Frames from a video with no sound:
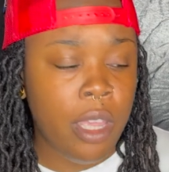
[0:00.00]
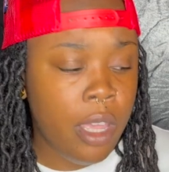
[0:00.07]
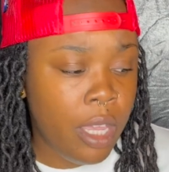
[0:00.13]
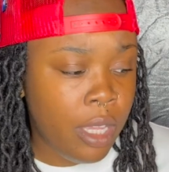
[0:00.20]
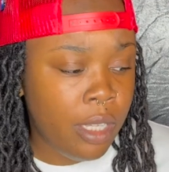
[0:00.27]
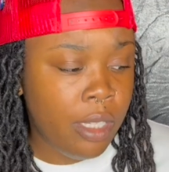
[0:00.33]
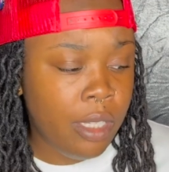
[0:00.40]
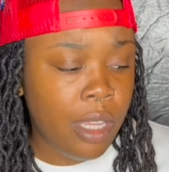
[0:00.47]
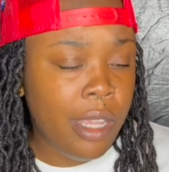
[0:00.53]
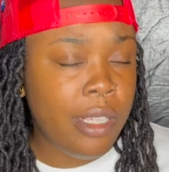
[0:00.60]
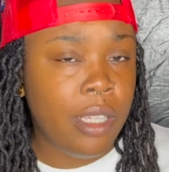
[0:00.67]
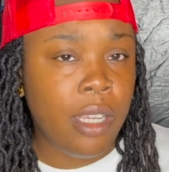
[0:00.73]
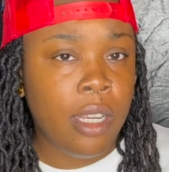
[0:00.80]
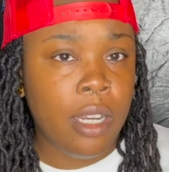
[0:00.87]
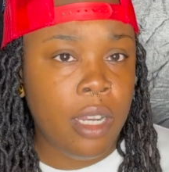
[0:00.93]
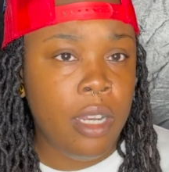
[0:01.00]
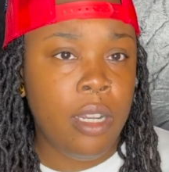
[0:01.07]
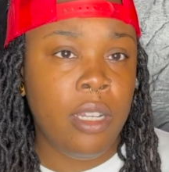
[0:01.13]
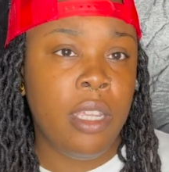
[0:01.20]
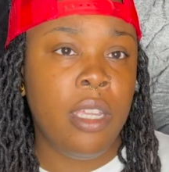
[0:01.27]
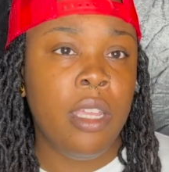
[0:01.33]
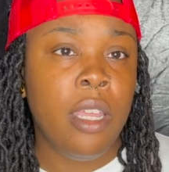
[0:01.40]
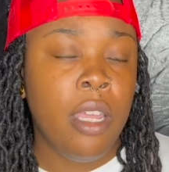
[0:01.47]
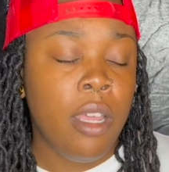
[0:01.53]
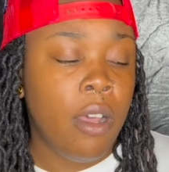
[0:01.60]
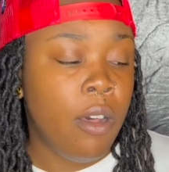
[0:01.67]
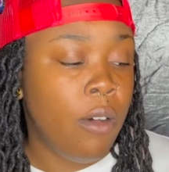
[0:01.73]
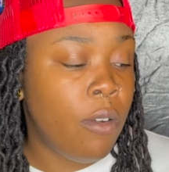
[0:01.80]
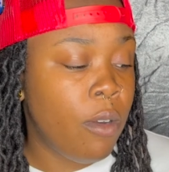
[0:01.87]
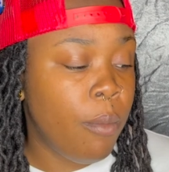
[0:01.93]
It says it clearly
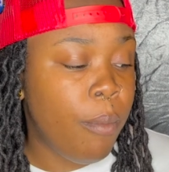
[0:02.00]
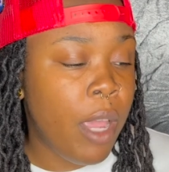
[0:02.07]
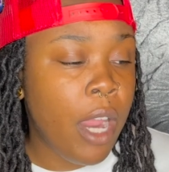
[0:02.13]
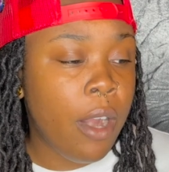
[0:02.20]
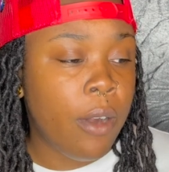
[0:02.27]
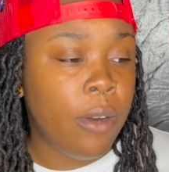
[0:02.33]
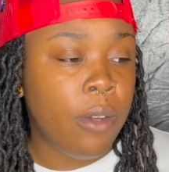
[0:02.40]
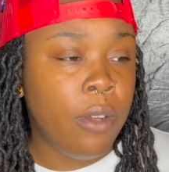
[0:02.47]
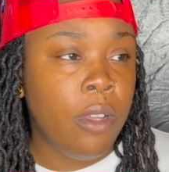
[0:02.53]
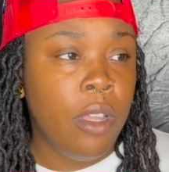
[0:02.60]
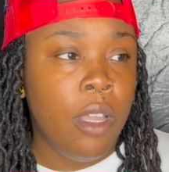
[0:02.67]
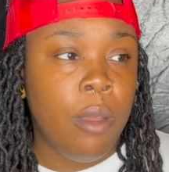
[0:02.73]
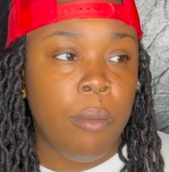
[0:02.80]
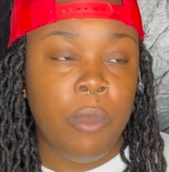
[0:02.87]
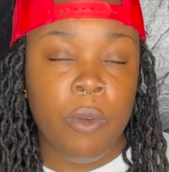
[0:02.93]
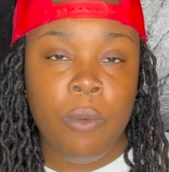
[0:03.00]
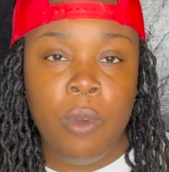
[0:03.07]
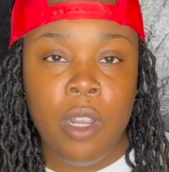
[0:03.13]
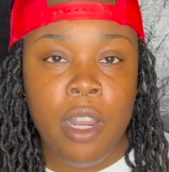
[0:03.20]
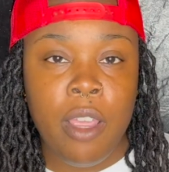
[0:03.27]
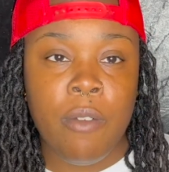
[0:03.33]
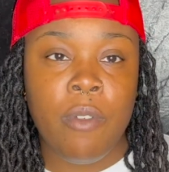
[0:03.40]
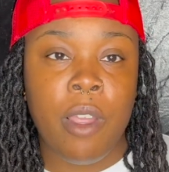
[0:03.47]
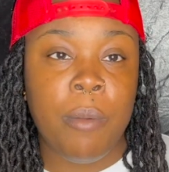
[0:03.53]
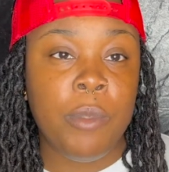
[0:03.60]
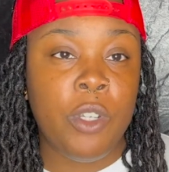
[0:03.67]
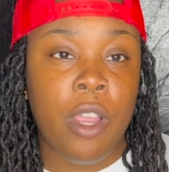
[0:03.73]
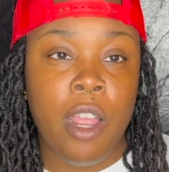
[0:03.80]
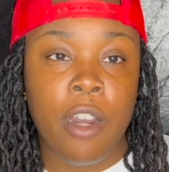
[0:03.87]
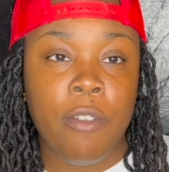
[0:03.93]
on the barrel, but whatever. I'm
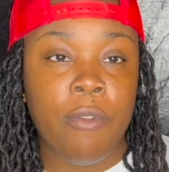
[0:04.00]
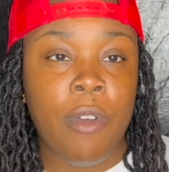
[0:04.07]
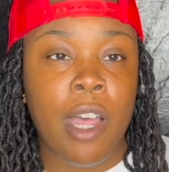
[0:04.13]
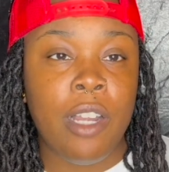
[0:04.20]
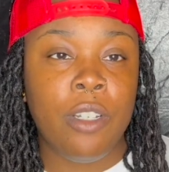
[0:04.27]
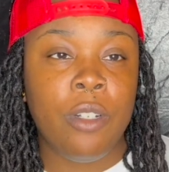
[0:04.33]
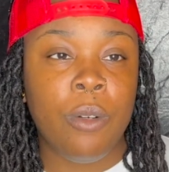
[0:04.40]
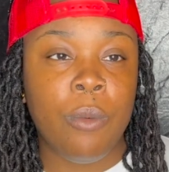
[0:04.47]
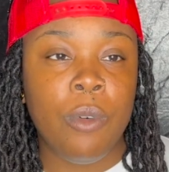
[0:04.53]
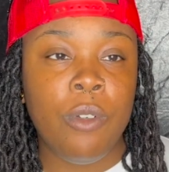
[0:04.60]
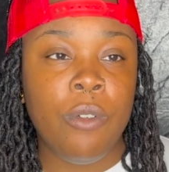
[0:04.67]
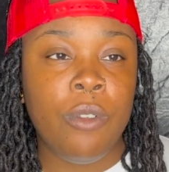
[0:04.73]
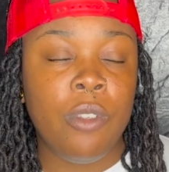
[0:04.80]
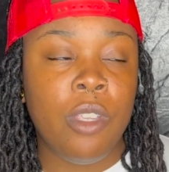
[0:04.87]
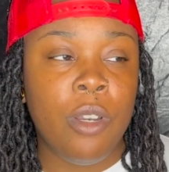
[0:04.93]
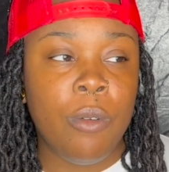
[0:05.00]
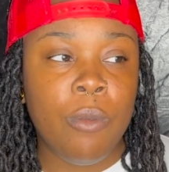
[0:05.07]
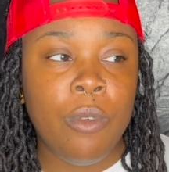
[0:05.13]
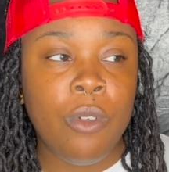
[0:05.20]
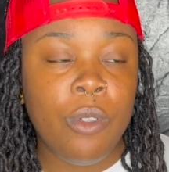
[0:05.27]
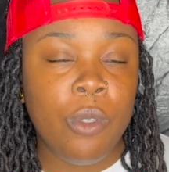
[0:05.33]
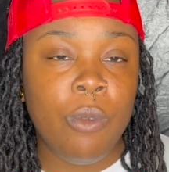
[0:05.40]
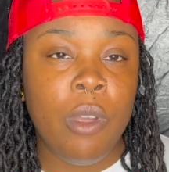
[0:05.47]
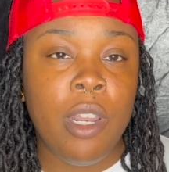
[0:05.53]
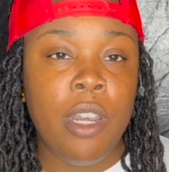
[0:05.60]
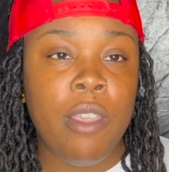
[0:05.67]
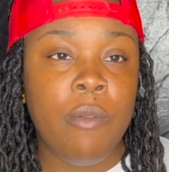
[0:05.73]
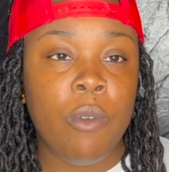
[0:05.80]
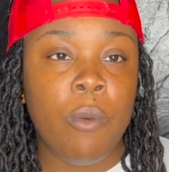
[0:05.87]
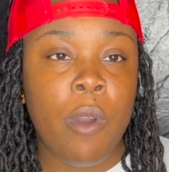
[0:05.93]
trying to follow the rules, and the rules wasn't
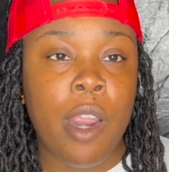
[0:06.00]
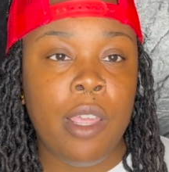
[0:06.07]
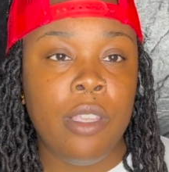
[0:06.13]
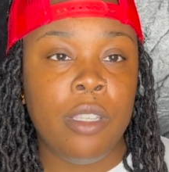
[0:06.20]
even right.